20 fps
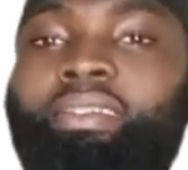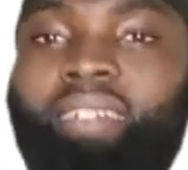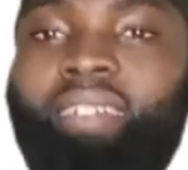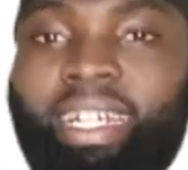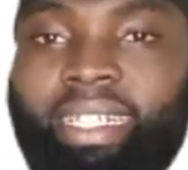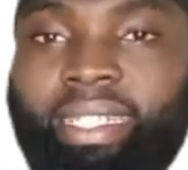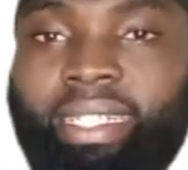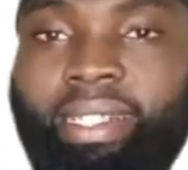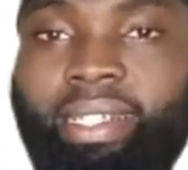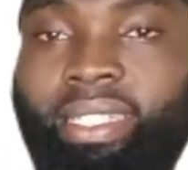in
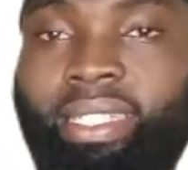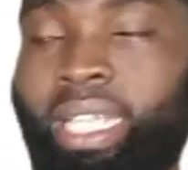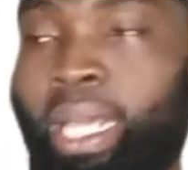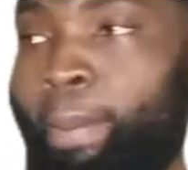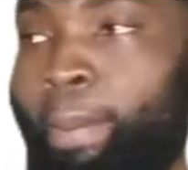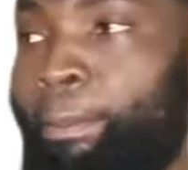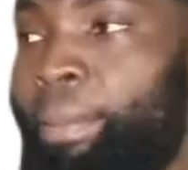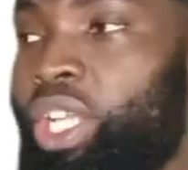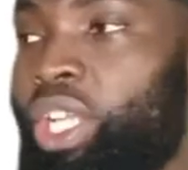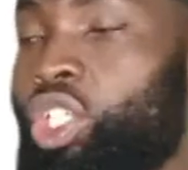writing it,
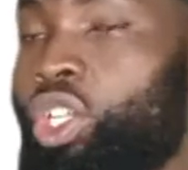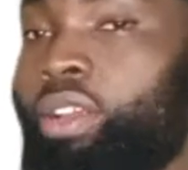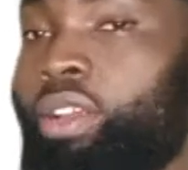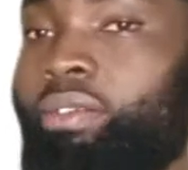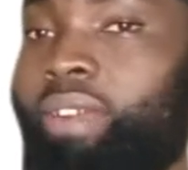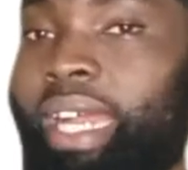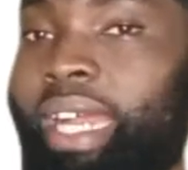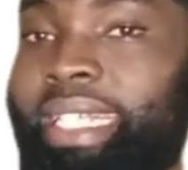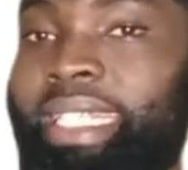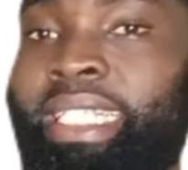make sure
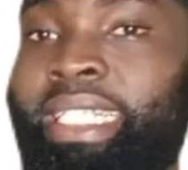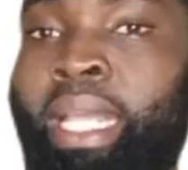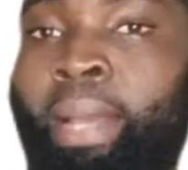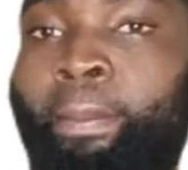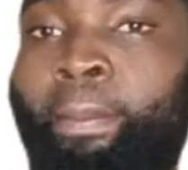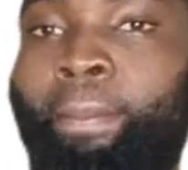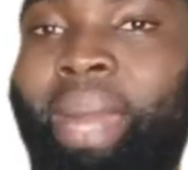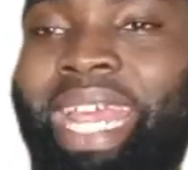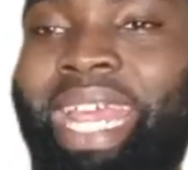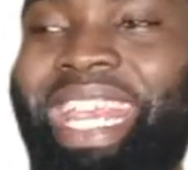you write
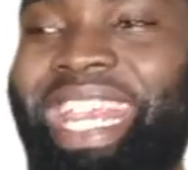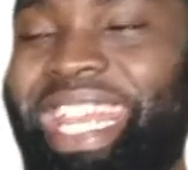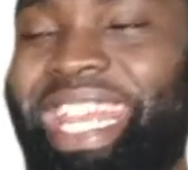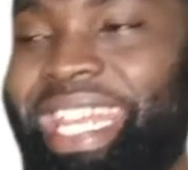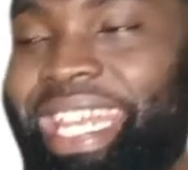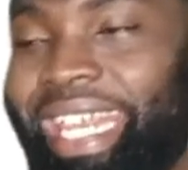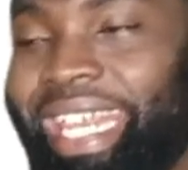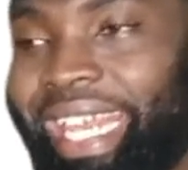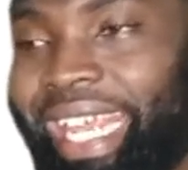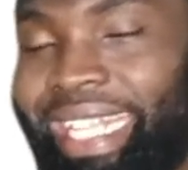by
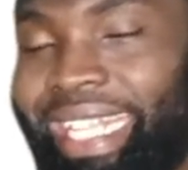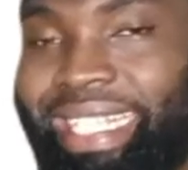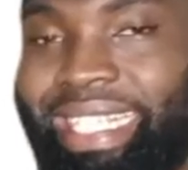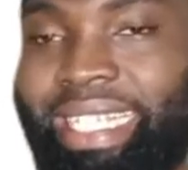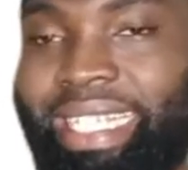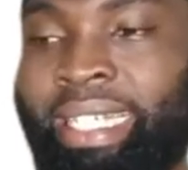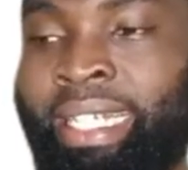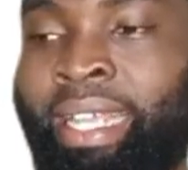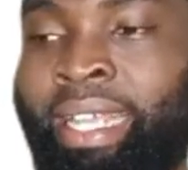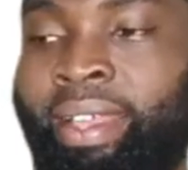
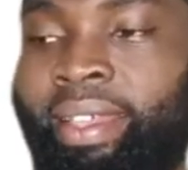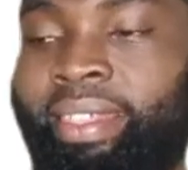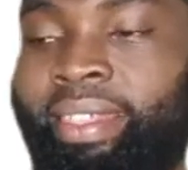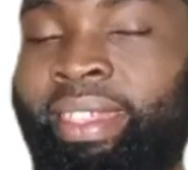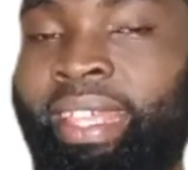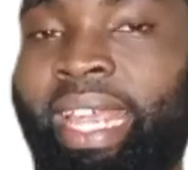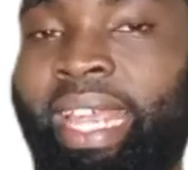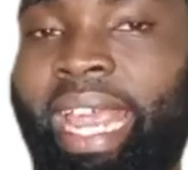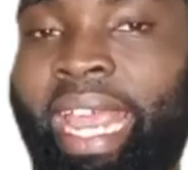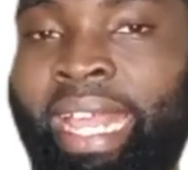indicating
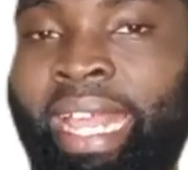the